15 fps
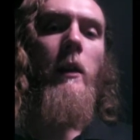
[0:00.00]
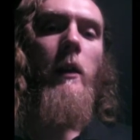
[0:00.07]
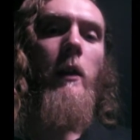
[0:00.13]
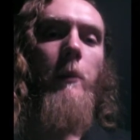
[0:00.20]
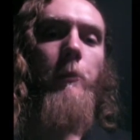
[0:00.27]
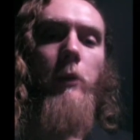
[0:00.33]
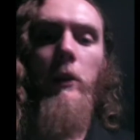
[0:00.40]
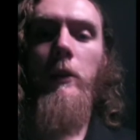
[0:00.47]

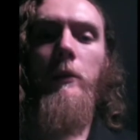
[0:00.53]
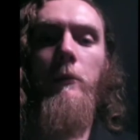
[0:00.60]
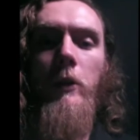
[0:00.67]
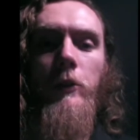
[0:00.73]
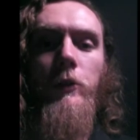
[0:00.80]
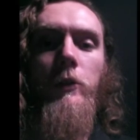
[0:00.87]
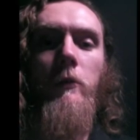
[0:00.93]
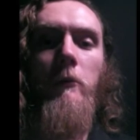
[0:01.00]
pretty
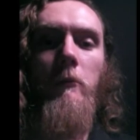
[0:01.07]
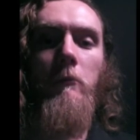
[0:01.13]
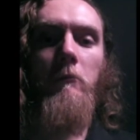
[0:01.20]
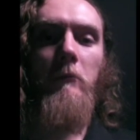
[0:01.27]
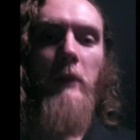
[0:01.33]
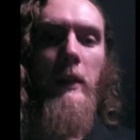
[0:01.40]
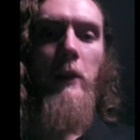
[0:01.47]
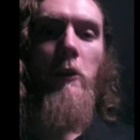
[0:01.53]
much
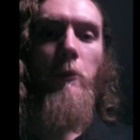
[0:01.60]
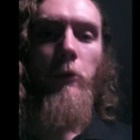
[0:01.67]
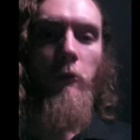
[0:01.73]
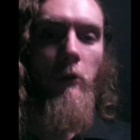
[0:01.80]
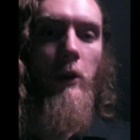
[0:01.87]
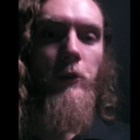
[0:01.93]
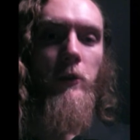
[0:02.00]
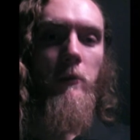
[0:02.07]
linear
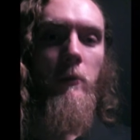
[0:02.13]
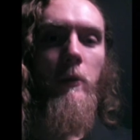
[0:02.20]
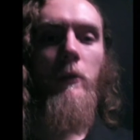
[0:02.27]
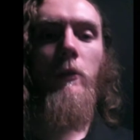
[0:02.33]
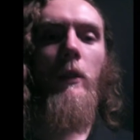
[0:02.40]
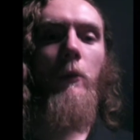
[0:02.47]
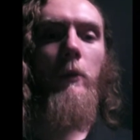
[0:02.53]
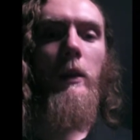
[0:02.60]
progression so that
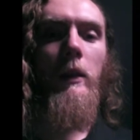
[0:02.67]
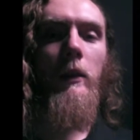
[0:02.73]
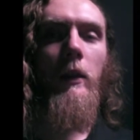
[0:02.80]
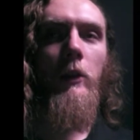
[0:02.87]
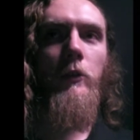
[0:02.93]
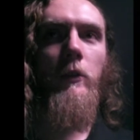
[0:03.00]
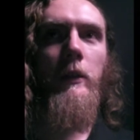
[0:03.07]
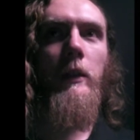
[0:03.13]
we can
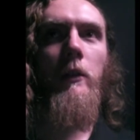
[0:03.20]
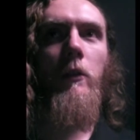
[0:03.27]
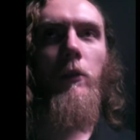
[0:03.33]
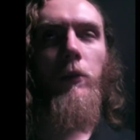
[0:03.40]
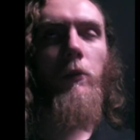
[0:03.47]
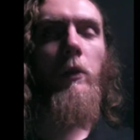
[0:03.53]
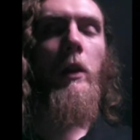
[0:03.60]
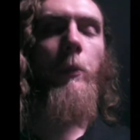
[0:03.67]
actually go through
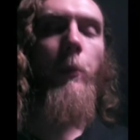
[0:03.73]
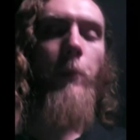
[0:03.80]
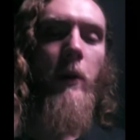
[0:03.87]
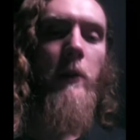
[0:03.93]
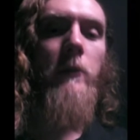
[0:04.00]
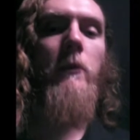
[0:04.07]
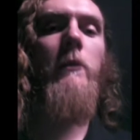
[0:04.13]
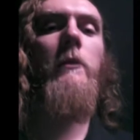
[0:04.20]
a couple
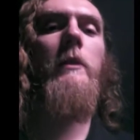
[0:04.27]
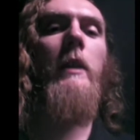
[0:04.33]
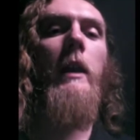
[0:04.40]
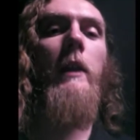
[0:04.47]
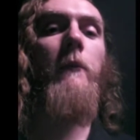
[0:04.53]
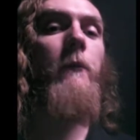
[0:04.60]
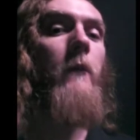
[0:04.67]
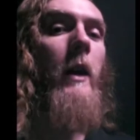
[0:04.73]
puzzles and
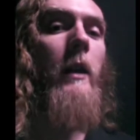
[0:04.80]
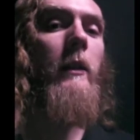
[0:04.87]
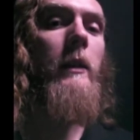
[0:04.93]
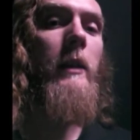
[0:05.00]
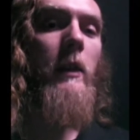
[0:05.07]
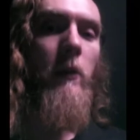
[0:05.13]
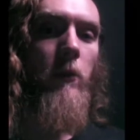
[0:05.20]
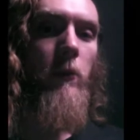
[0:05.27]
finally get
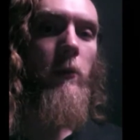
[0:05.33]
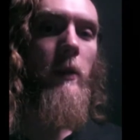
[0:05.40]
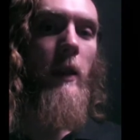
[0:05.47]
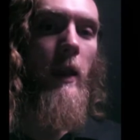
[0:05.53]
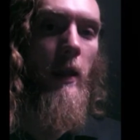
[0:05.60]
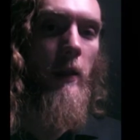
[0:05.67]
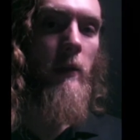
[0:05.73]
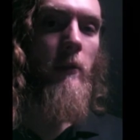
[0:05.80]
through the
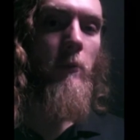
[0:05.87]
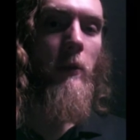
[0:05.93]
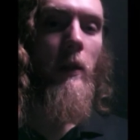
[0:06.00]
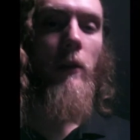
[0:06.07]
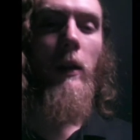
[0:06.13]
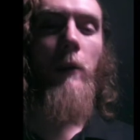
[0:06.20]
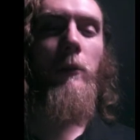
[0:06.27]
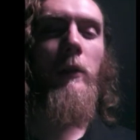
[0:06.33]
end without
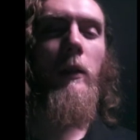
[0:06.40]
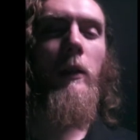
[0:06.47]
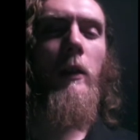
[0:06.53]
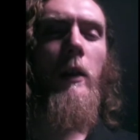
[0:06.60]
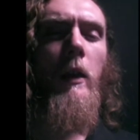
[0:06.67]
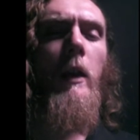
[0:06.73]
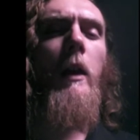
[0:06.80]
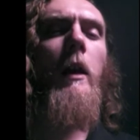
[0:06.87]
having to
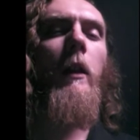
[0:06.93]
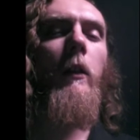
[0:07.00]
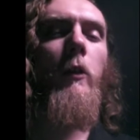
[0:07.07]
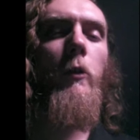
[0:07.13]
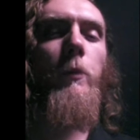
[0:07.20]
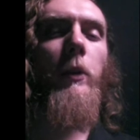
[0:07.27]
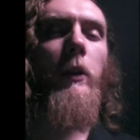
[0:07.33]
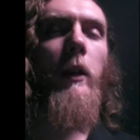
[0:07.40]
loop a
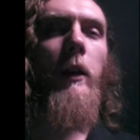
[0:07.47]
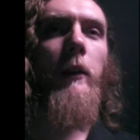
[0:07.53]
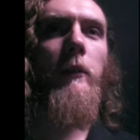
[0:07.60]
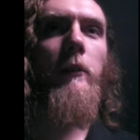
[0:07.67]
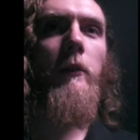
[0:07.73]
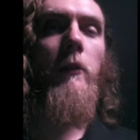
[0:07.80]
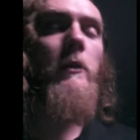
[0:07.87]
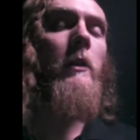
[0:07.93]
lot.
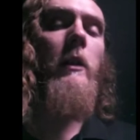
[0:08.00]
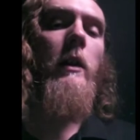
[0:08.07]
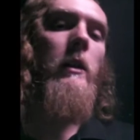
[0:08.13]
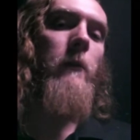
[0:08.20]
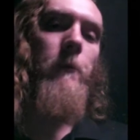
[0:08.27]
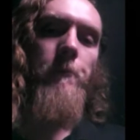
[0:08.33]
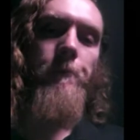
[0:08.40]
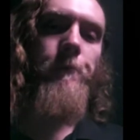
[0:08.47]
There's a lot of
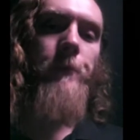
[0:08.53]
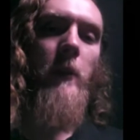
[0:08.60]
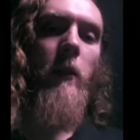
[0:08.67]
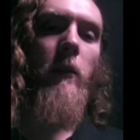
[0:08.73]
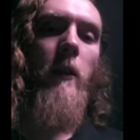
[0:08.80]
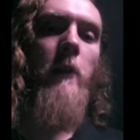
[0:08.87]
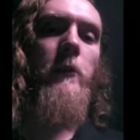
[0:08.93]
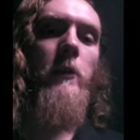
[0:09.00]

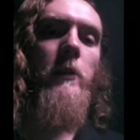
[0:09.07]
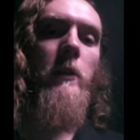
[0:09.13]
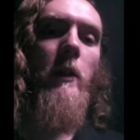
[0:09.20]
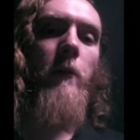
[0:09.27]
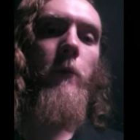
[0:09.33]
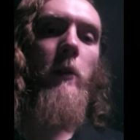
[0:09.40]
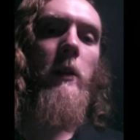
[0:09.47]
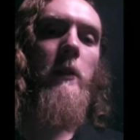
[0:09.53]
logic stuff
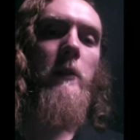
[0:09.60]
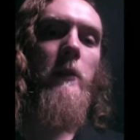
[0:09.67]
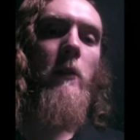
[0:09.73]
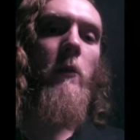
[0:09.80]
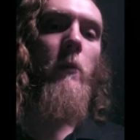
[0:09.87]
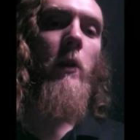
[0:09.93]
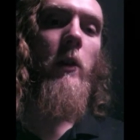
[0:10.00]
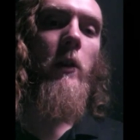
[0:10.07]
we can still
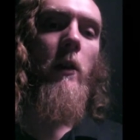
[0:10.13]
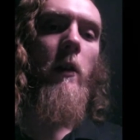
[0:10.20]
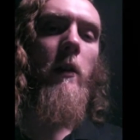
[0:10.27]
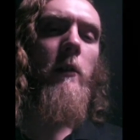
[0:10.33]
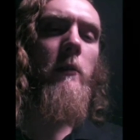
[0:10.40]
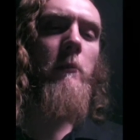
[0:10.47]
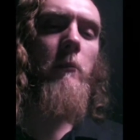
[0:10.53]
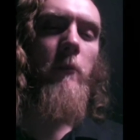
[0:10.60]
work
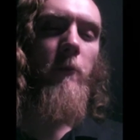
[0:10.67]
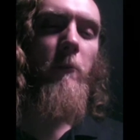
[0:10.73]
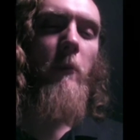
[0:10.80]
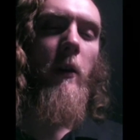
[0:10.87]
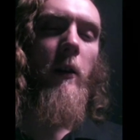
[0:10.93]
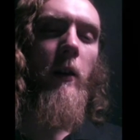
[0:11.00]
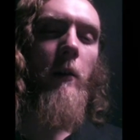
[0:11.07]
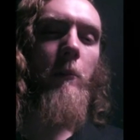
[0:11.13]
on,
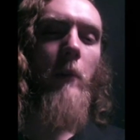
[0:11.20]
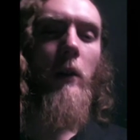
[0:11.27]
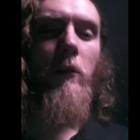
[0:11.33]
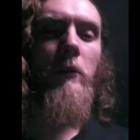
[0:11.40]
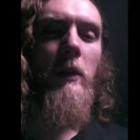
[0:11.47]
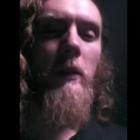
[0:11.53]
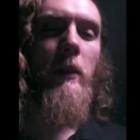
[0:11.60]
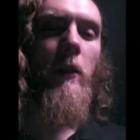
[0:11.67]
minor
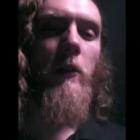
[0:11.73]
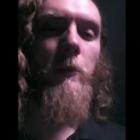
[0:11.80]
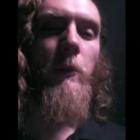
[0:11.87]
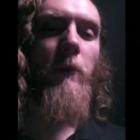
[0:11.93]
details, but for